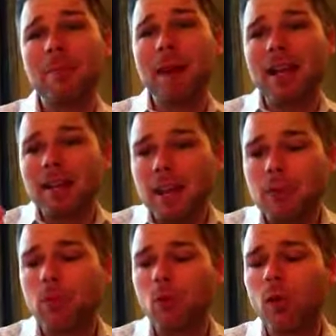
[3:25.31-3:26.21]
my
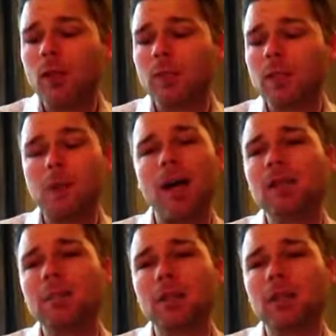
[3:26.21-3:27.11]
number one
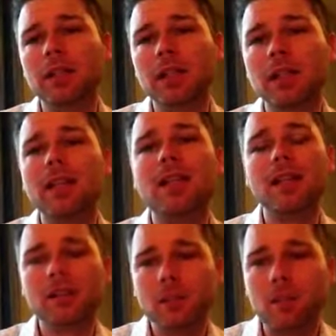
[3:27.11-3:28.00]
responsibility
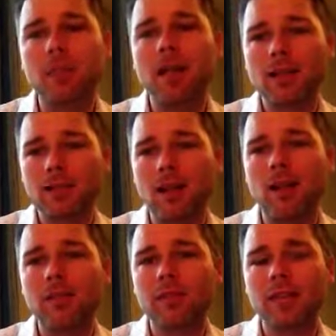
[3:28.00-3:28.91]
is to be
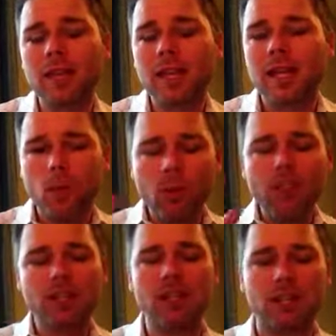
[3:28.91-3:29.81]
myself. And I
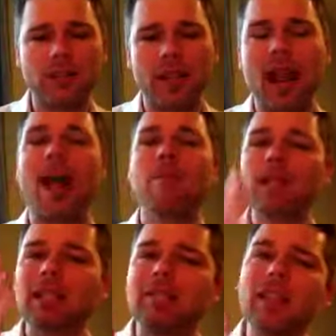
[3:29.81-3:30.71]
want you to hear that. I
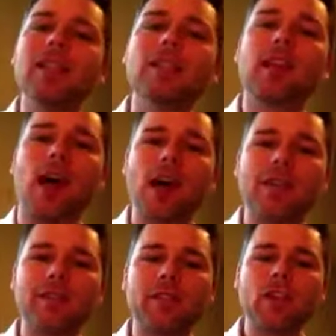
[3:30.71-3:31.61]
believe in
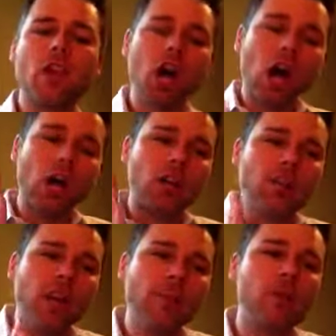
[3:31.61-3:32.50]
life, our
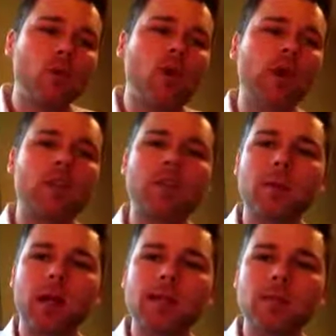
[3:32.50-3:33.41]
number one
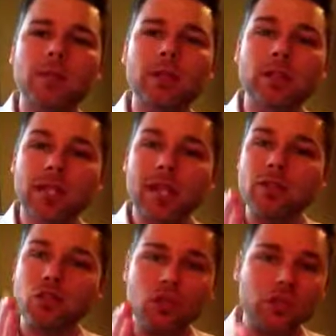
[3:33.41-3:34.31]
responsibility
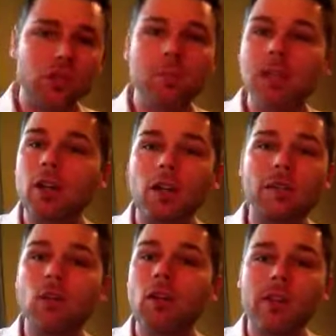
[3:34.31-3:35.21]
is just to be our
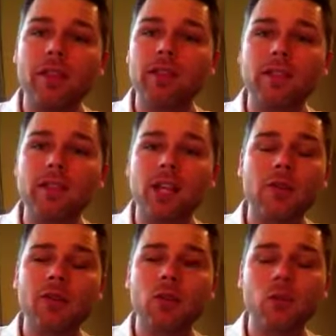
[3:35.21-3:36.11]
full authentic
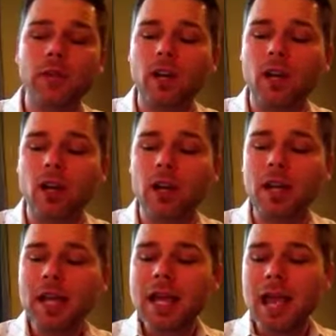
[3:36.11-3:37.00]
selves and who we are.
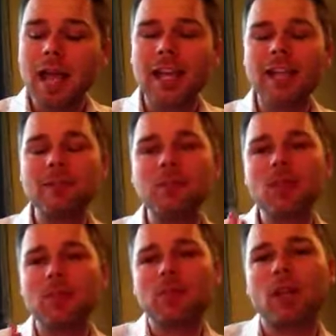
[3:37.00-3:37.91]
And
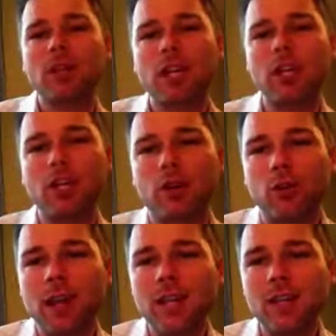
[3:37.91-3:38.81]
I'm going to tell you a
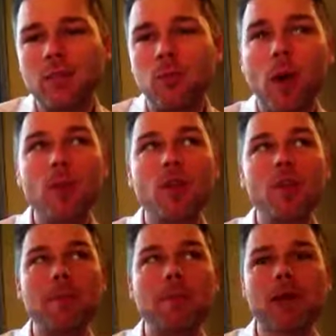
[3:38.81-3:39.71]
great, probably one
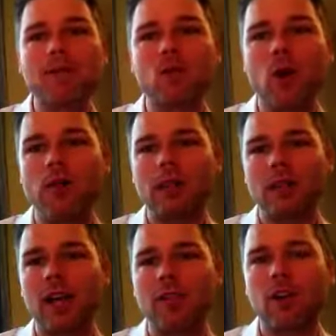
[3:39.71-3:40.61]
of the best quotes
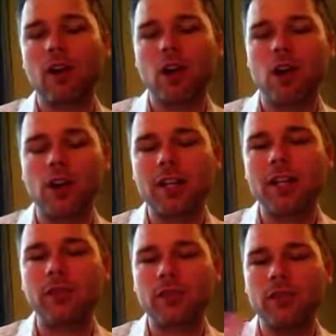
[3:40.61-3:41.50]
I've ever heard,
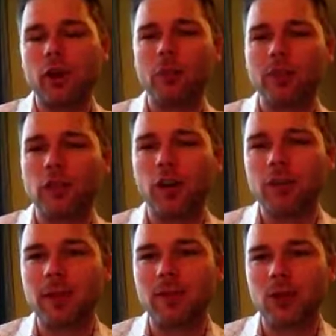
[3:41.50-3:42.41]
and if you've heard me
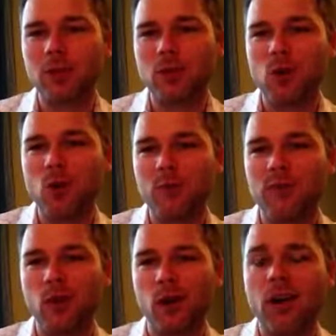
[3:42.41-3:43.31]
talk, you might have heard this quote
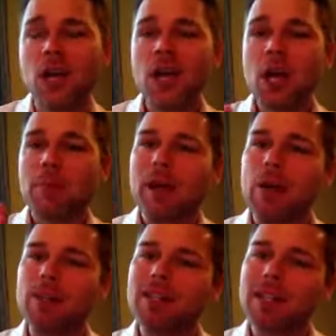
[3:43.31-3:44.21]
before, but
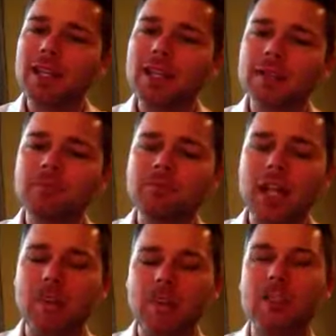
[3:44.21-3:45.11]
I was in,
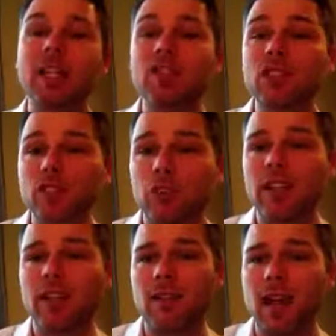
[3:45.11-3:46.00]
um, I was teaching a
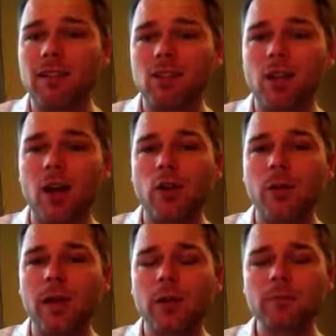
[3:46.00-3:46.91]
training class at Taco
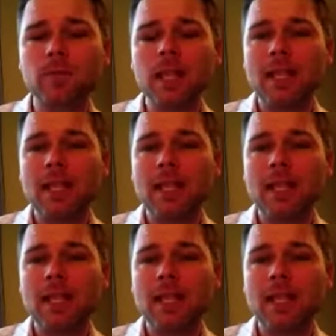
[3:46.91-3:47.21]
Bell,